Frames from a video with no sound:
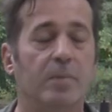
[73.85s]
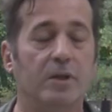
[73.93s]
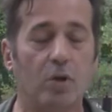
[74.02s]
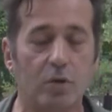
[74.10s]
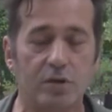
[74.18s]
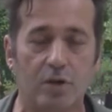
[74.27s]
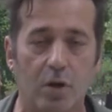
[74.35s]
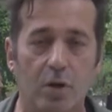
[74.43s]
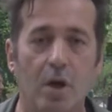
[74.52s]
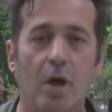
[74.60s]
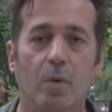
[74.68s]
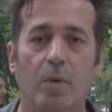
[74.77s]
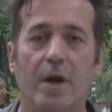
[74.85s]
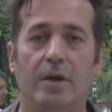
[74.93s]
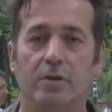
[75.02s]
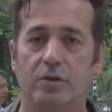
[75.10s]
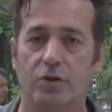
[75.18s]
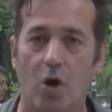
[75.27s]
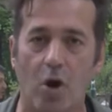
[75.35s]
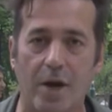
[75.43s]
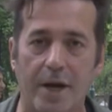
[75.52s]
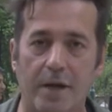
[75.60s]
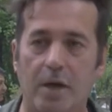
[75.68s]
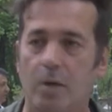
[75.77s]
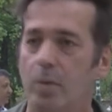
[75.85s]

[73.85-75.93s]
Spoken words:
but also we're drawing,